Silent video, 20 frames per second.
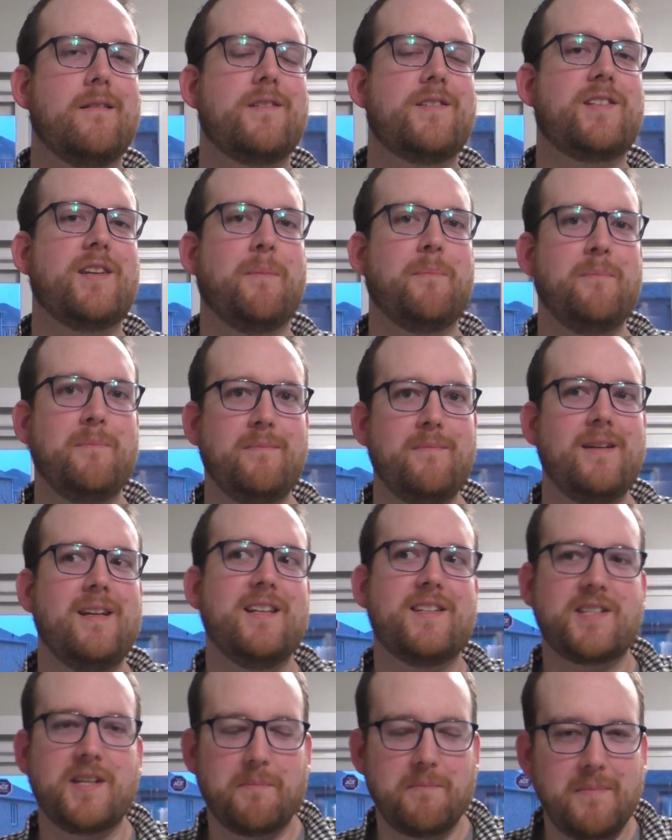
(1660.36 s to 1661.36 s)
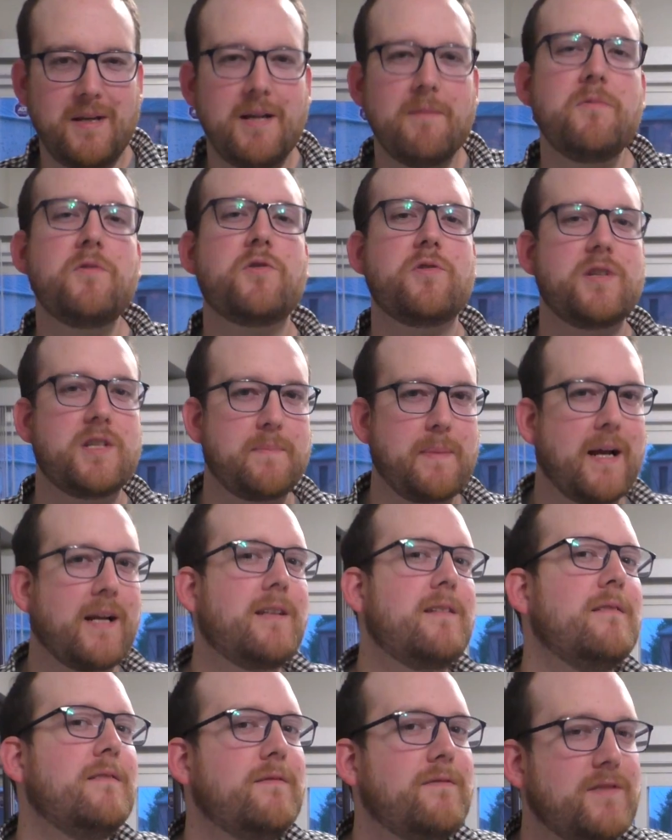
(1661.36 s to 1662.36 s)
some
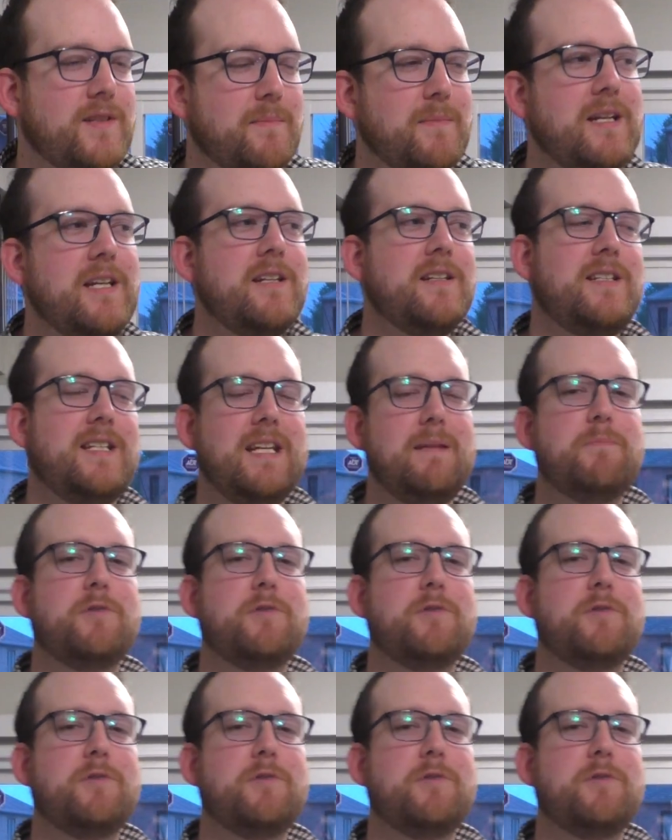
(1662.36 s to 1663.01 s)
introspective, some deep